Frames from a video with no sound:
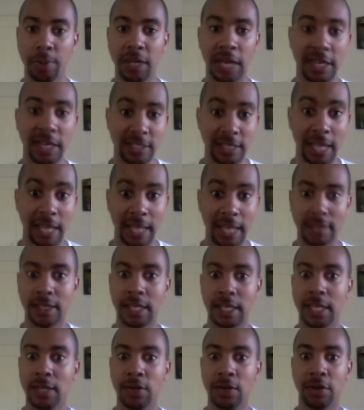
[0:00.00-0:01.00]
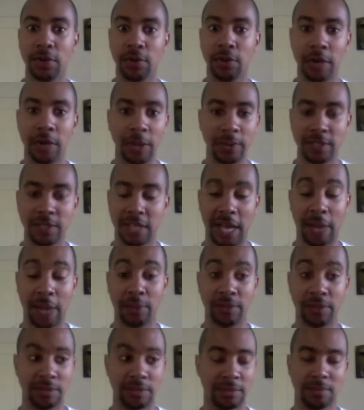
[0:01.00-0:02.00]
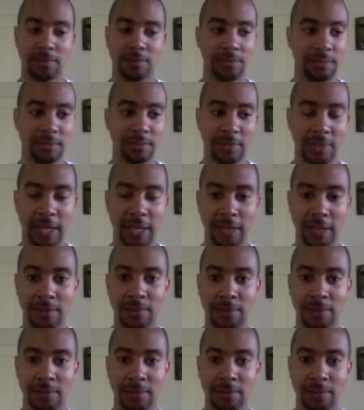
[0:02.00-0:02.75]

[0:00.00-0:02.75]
and actually ate the keloid away, which I was like